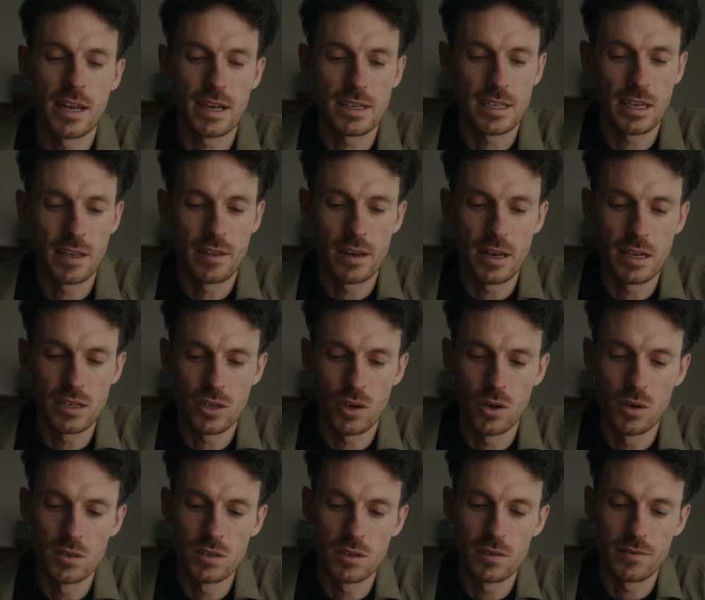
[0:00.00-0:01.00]
next scene that I
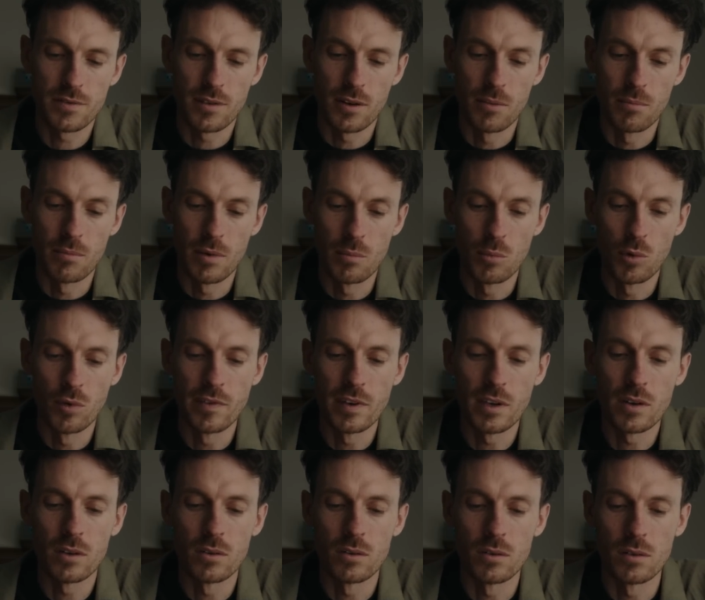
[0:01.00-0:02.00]
chose is from a movie
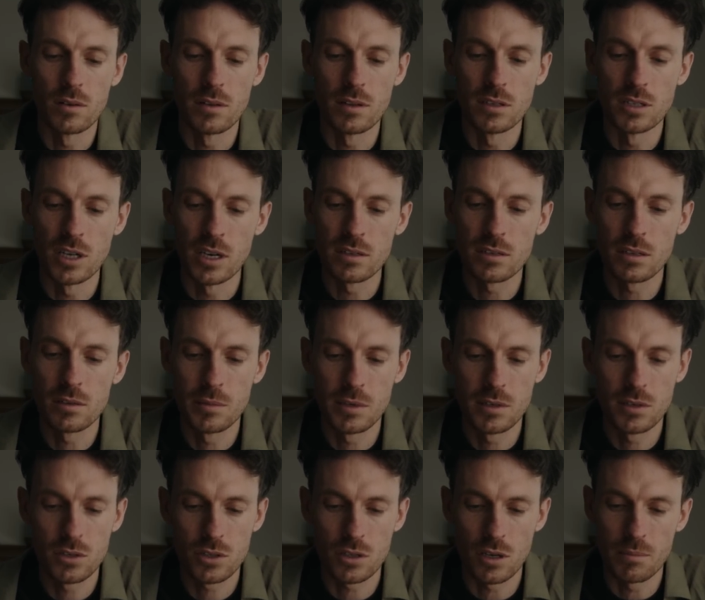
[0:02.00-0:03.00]
called The
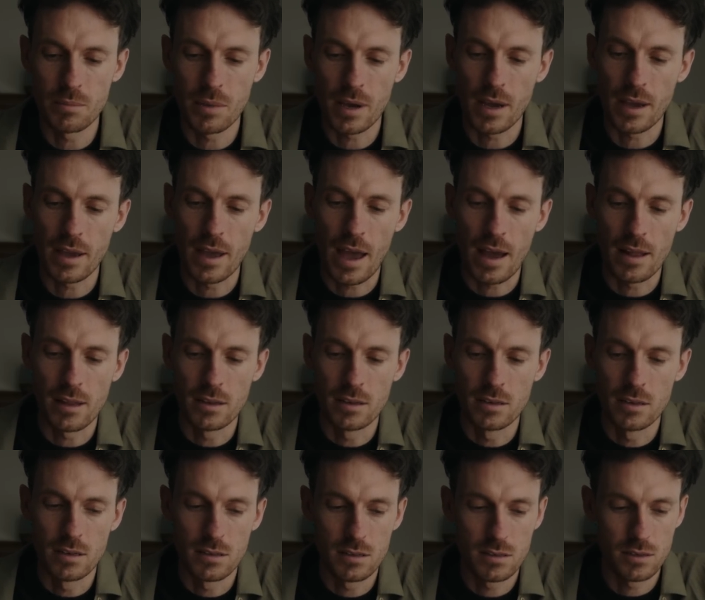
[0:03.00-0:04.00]
Gentleman, shot by
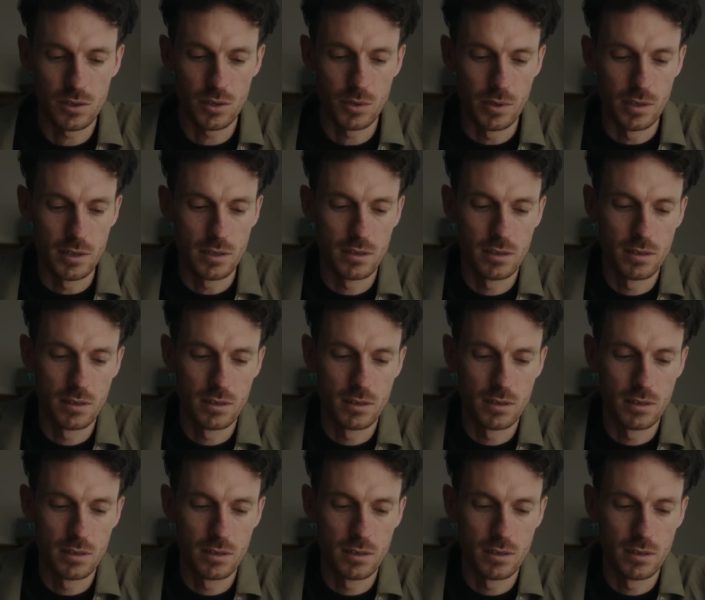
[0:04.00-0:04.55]
Alan Stewart.